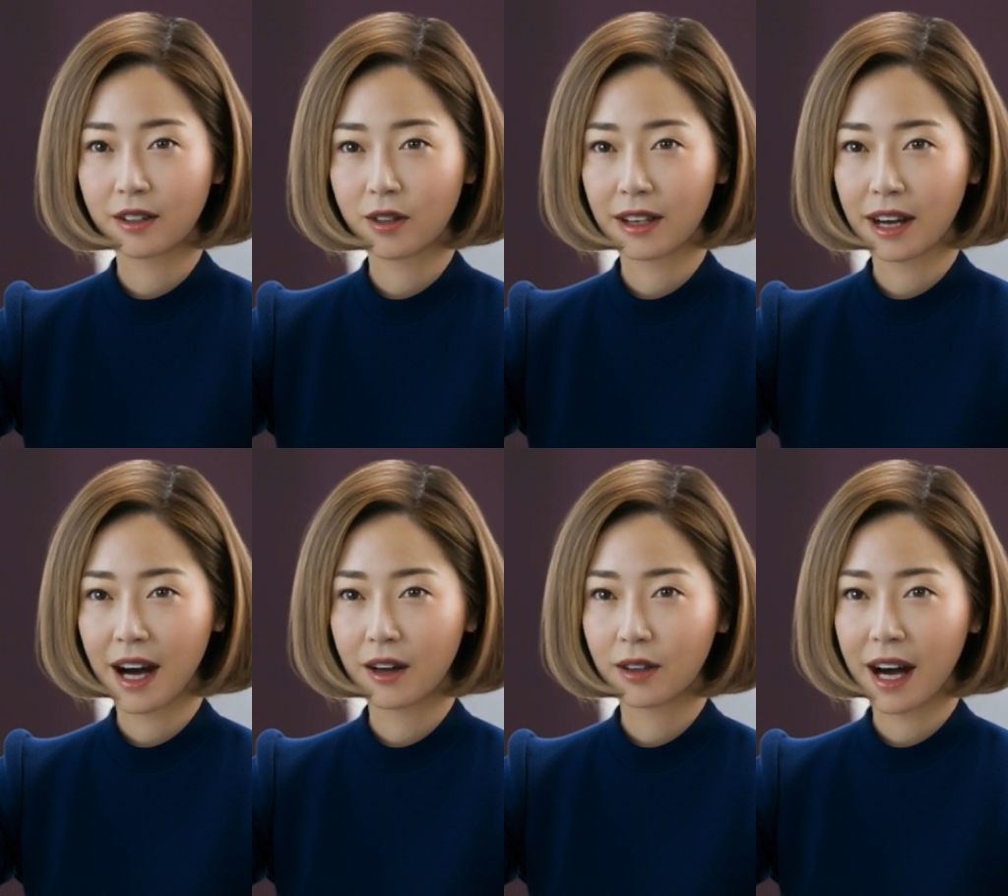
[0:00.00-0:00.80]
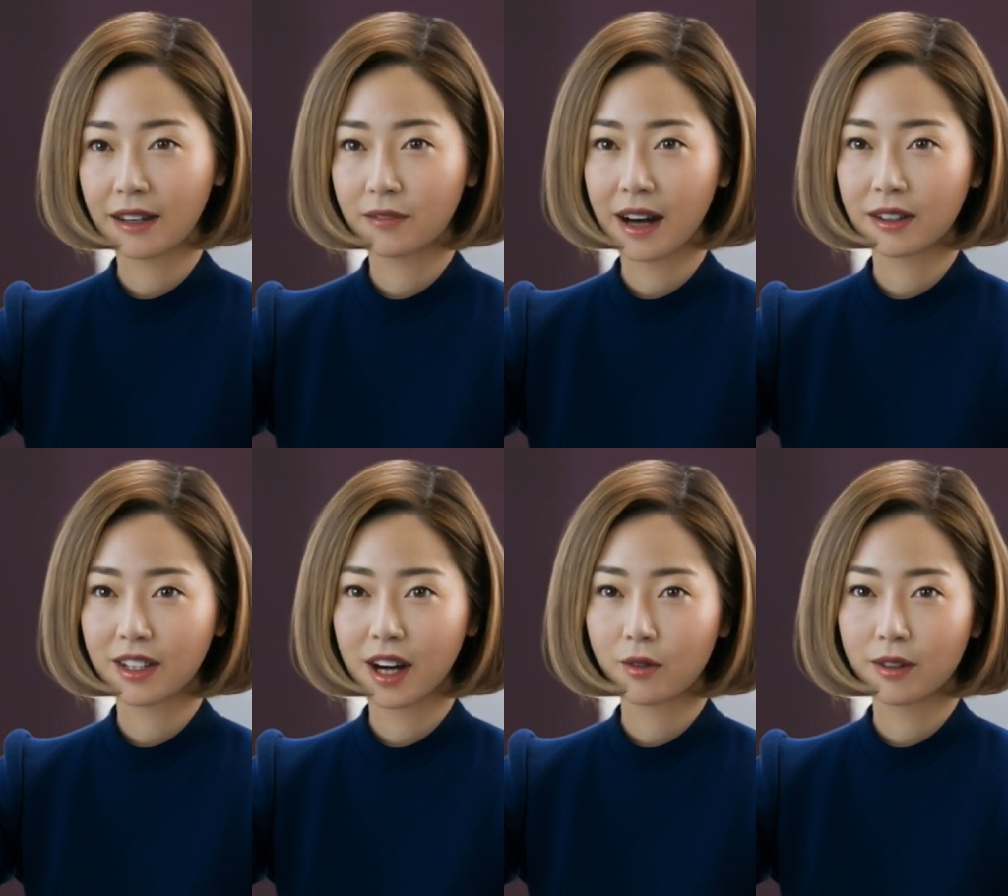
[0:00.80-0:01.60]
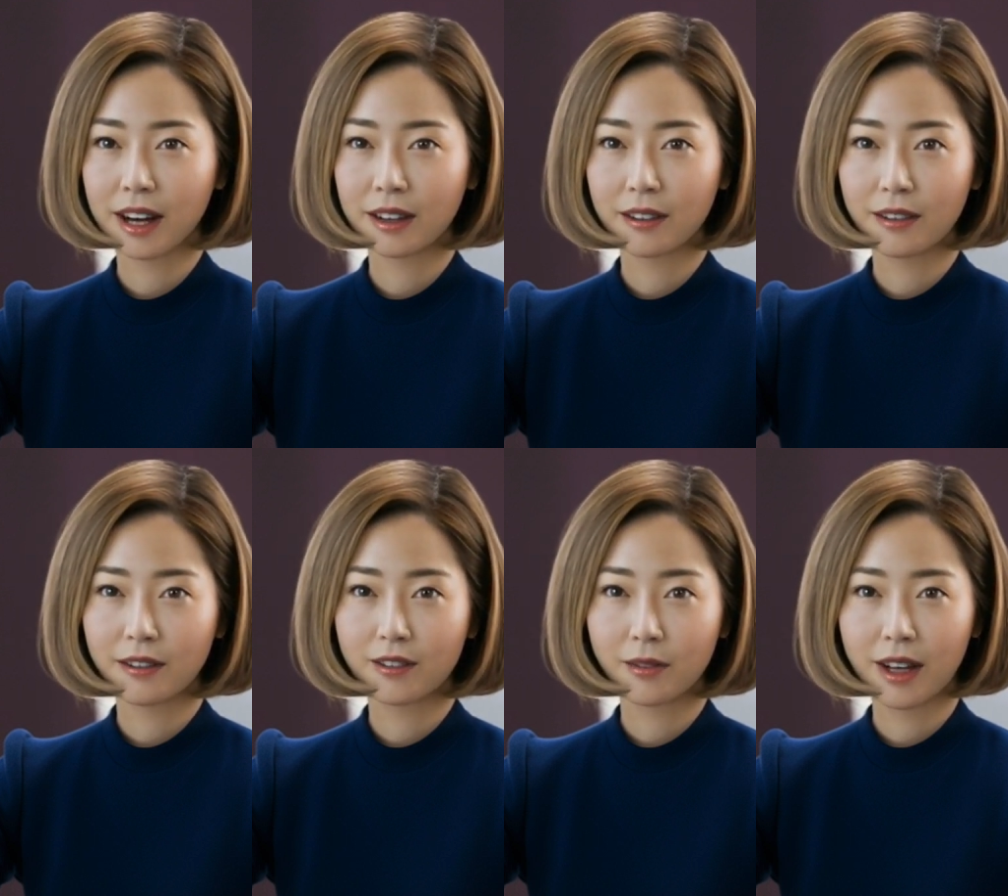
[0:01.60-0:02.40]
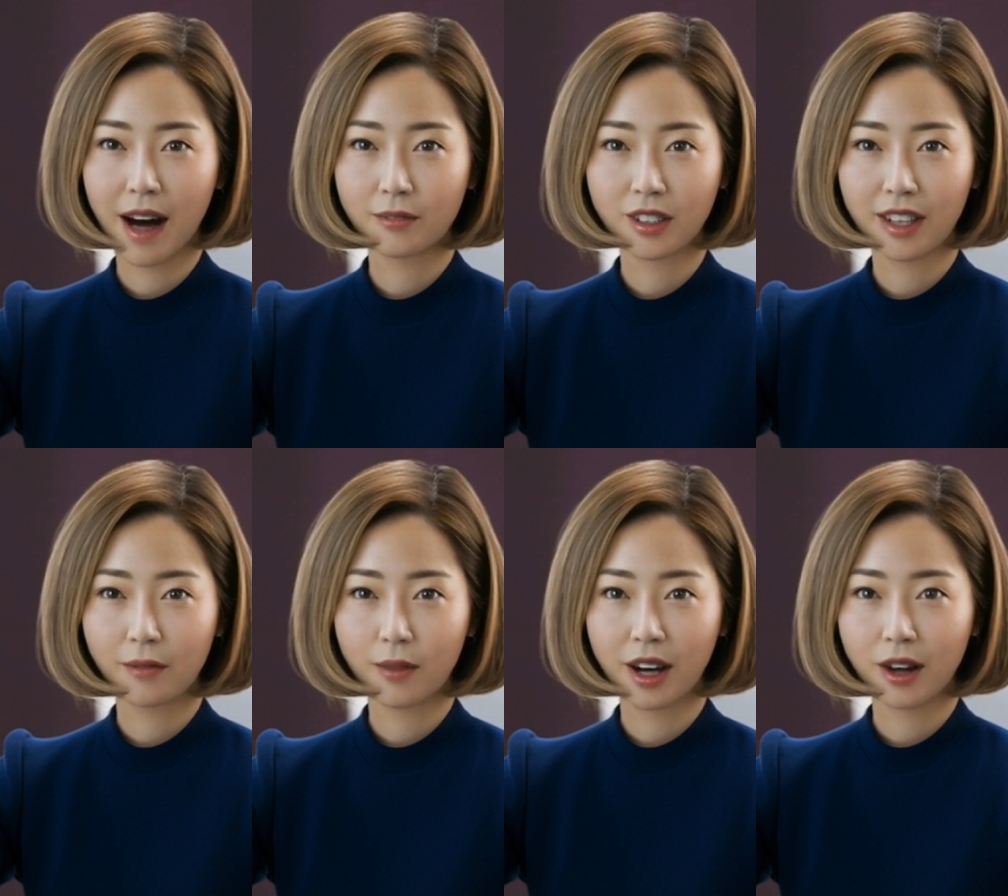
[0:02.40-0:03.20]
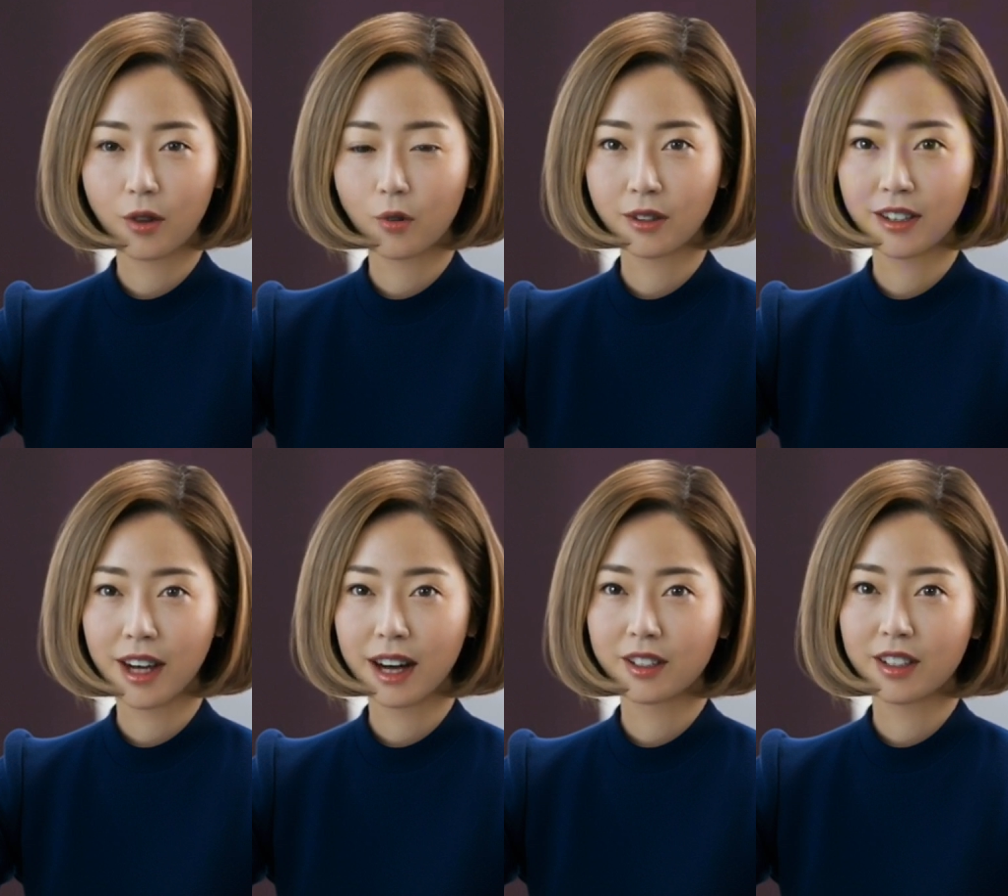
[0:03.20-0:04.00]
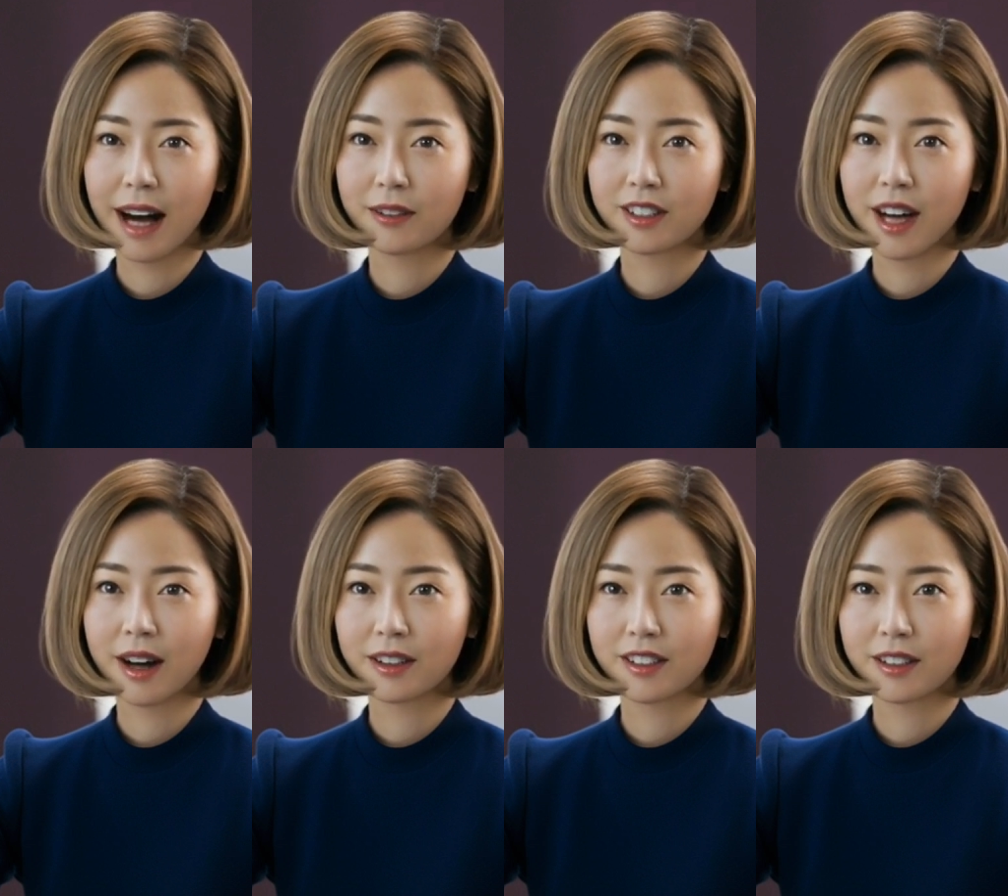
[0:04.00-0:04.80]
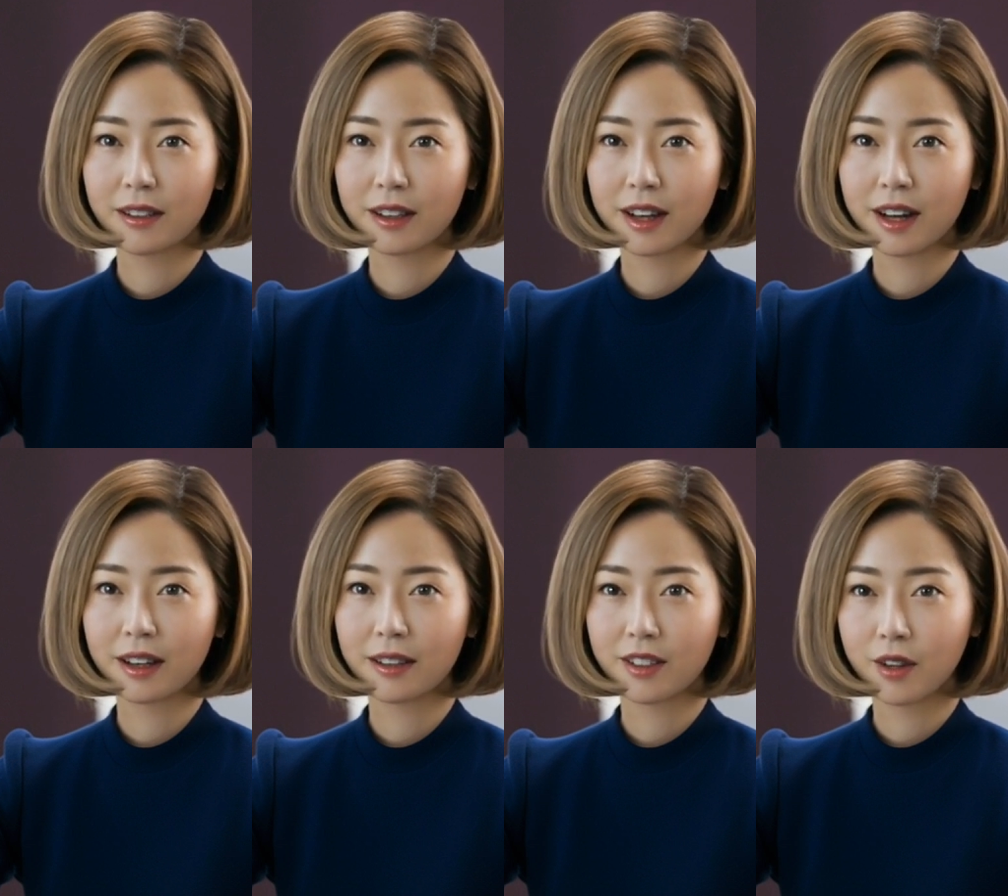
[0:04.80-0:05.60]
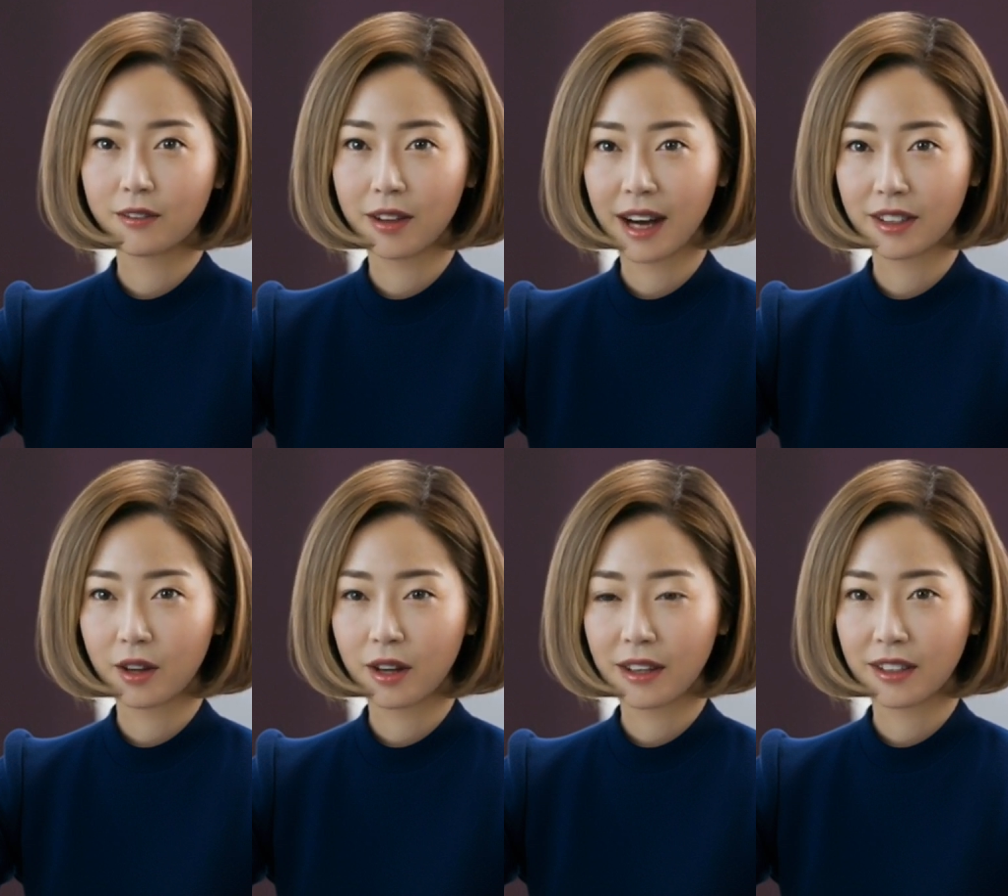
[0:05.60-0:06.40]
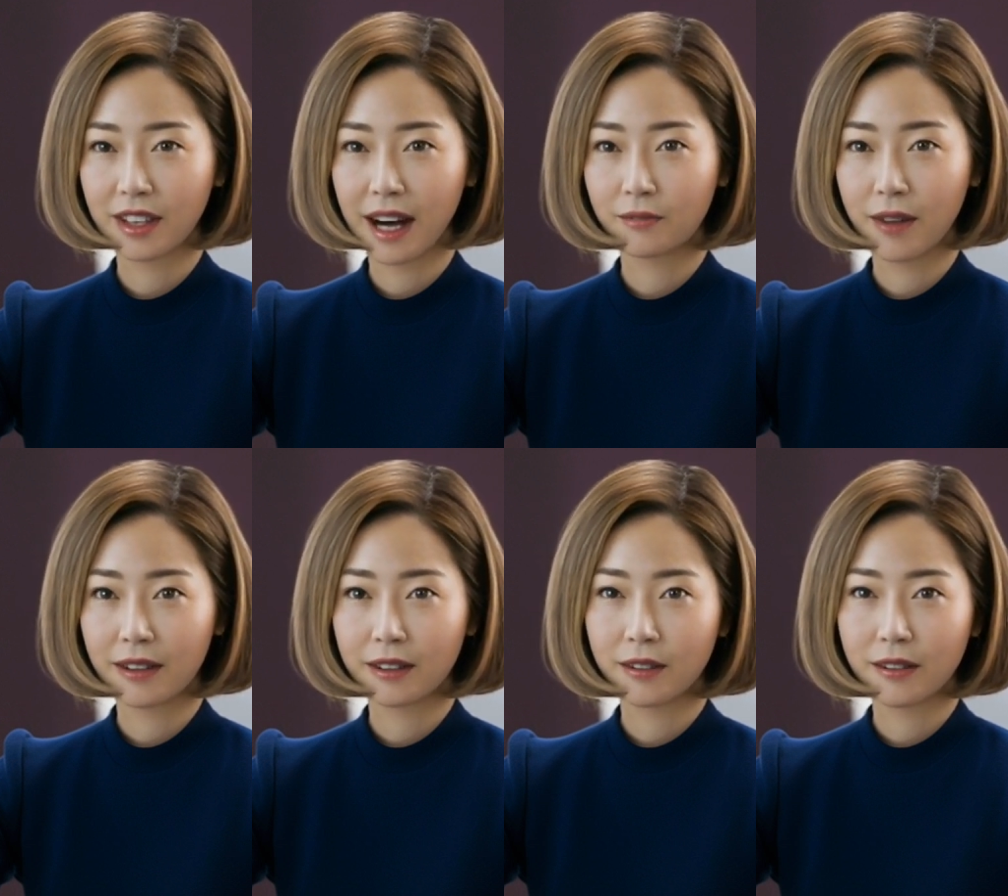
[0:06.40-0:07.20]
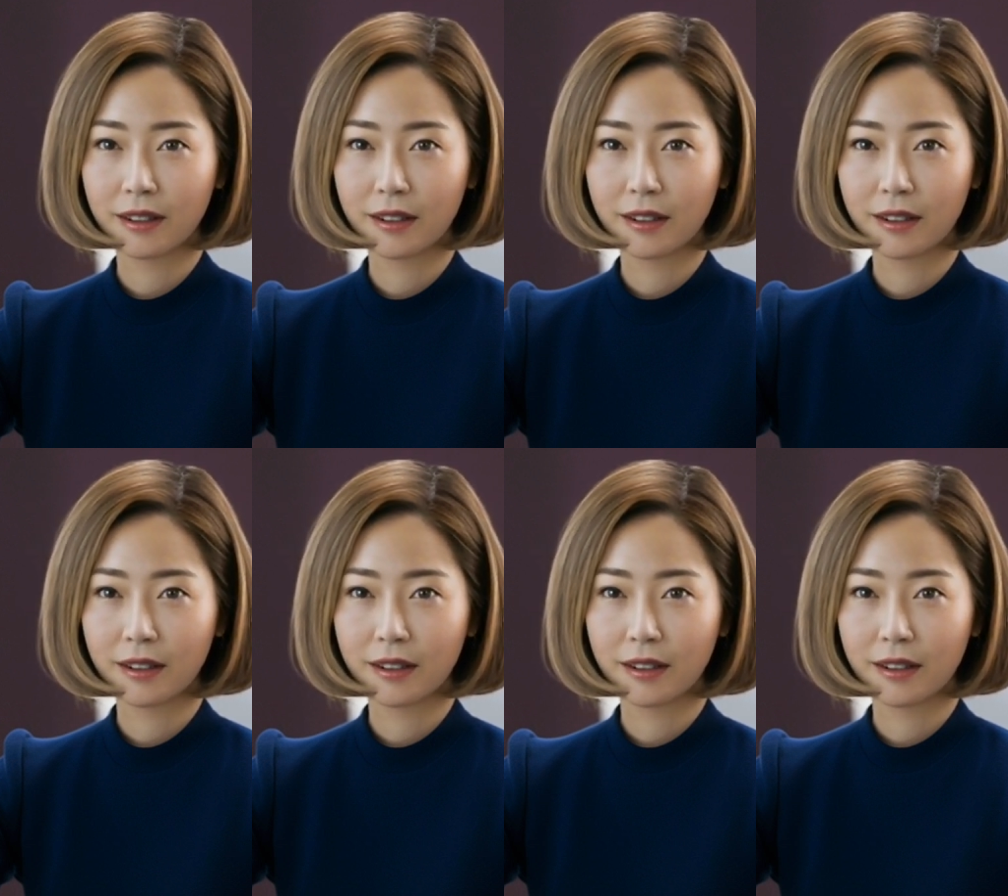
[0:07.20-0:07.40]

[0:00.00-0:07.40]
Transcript: Click the arrowhead button to open it. From the options that appear, we'll select Shadowsocks. Don't forget to click the Save button.